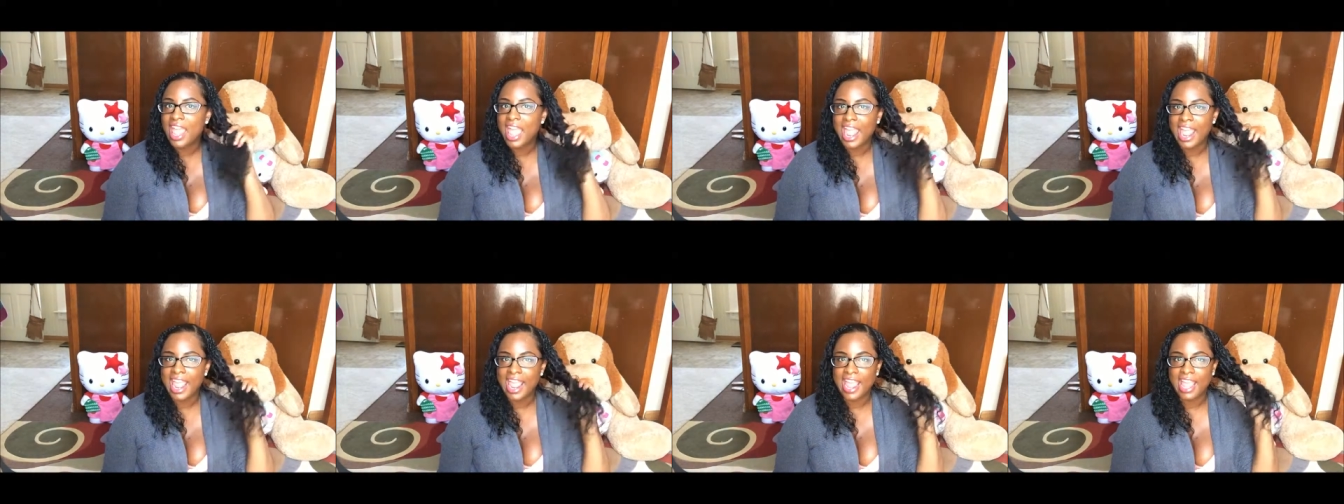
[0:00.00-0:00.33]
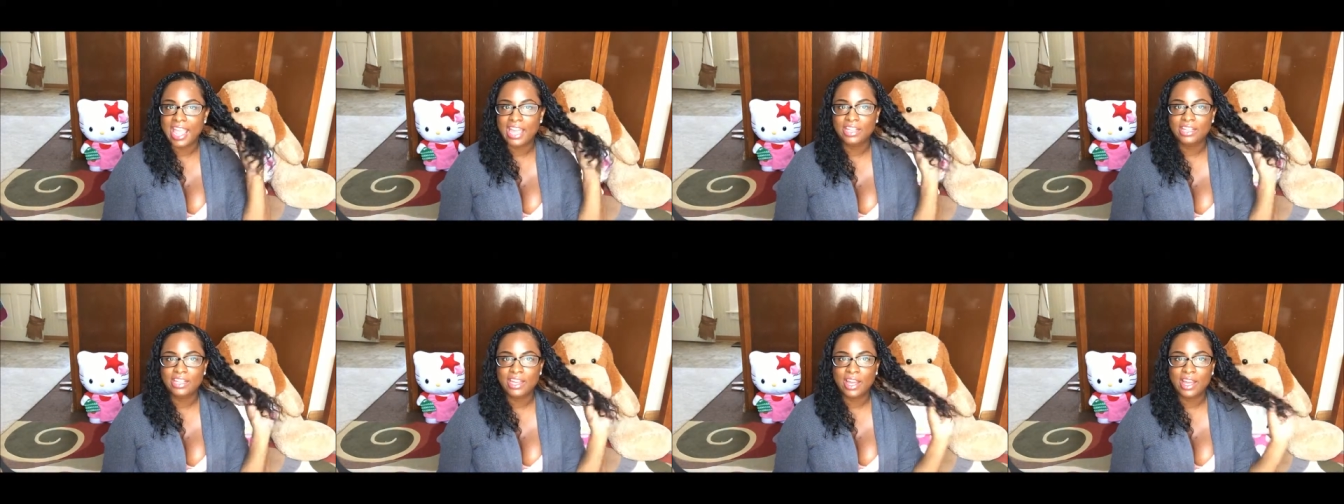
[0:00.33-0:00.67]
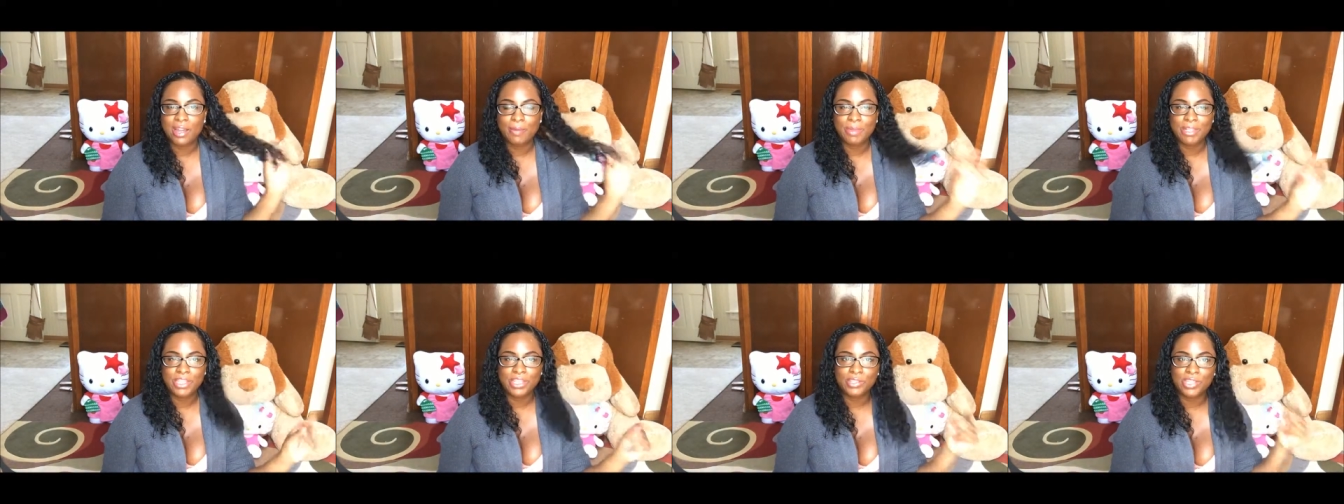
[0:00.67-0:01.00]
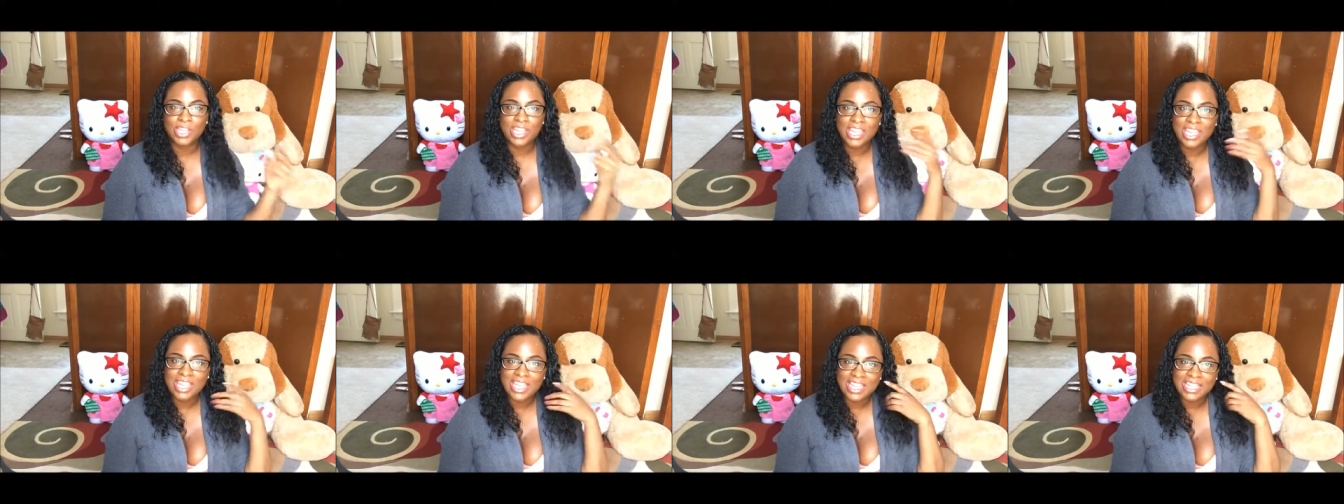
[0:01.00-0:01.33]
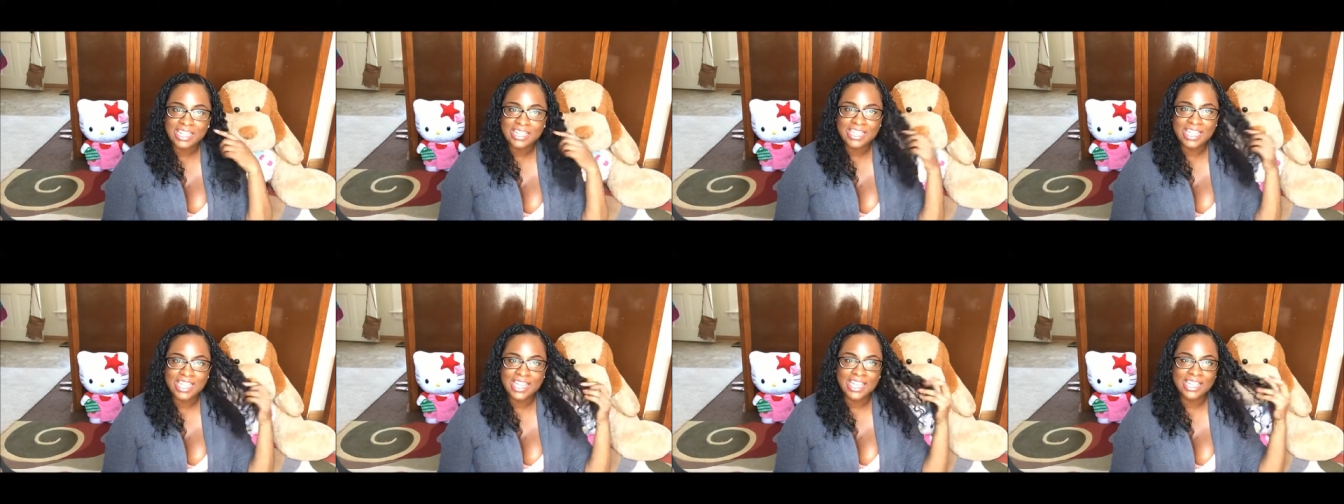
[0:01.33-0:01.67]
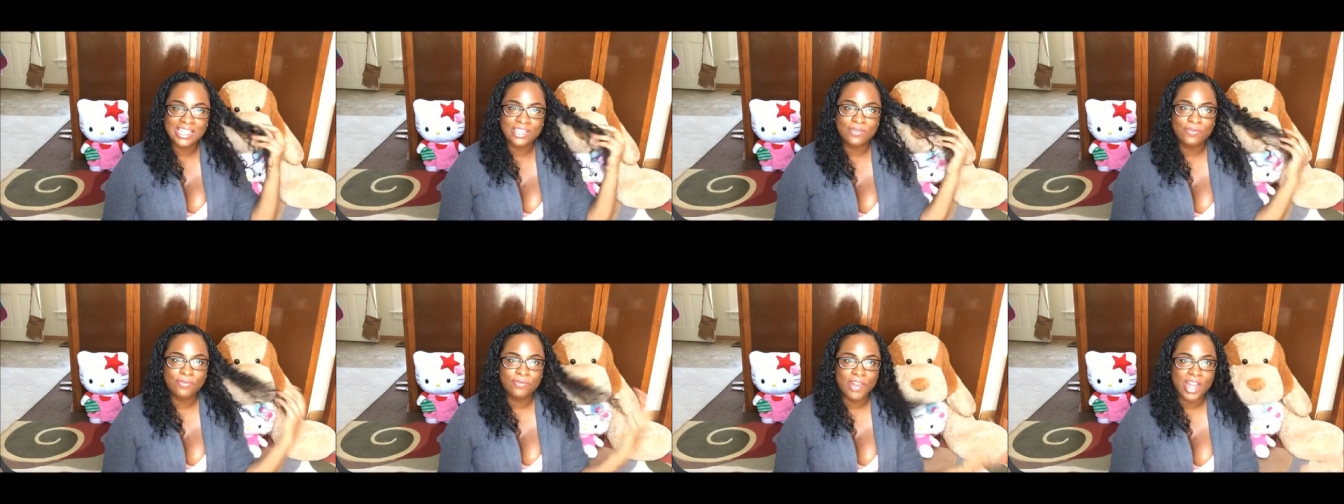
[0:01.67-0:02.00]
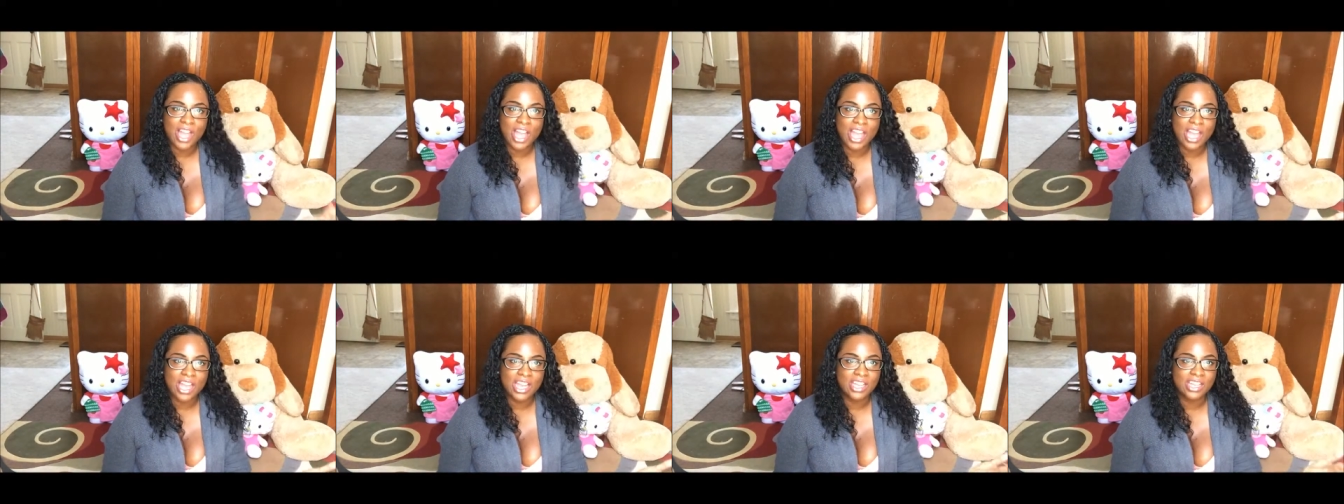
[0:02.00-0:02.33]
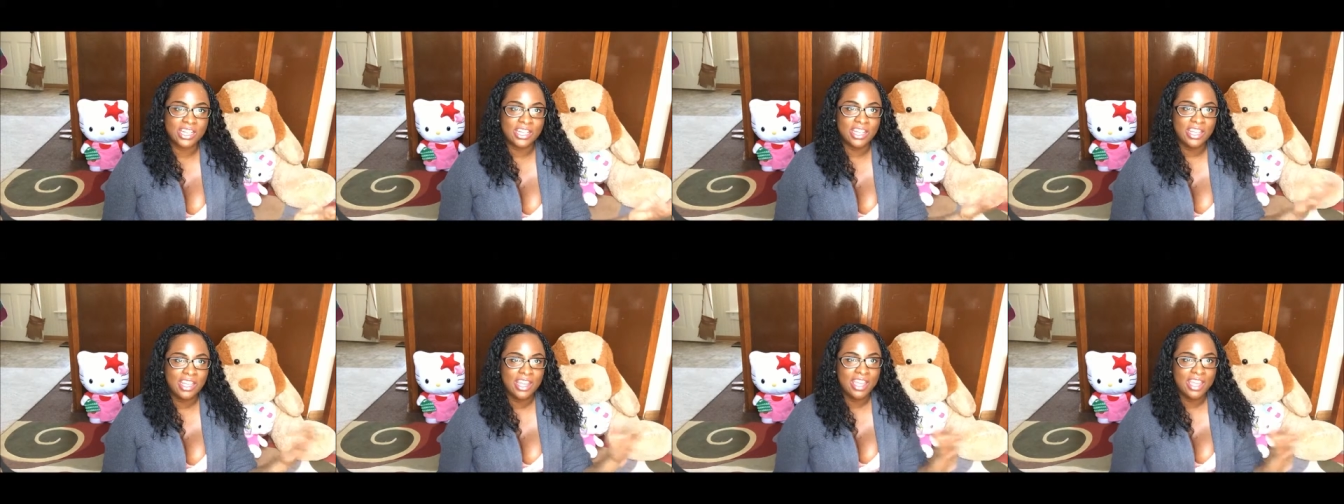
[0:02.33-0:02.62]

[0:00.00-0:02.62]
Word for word: and um, it's easy, it's fun,